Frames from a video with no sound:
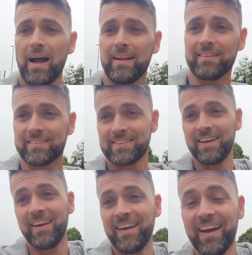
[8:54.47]
And
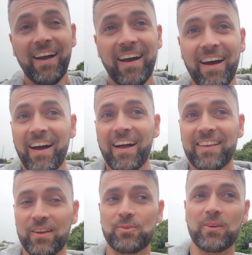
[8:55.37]

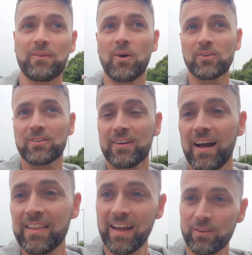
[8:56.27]
that's what they was,
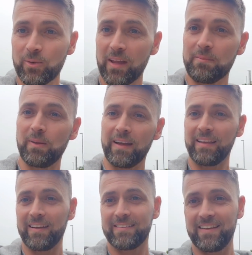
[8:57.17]
and that's what they played
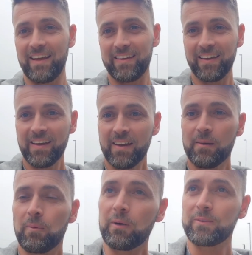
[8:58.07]
like today.
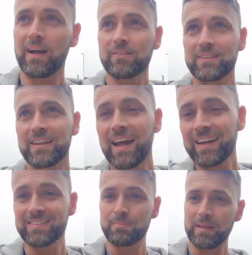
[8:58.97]
But it was down to
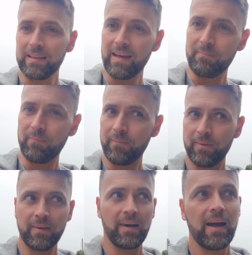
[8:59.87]
United to beat them,
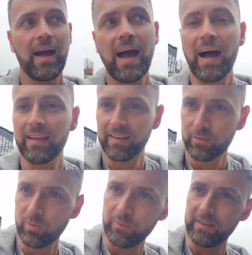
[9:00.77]
and
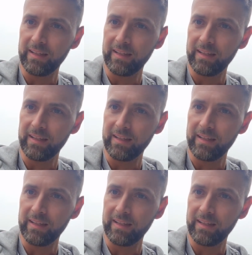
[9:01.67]
that's what we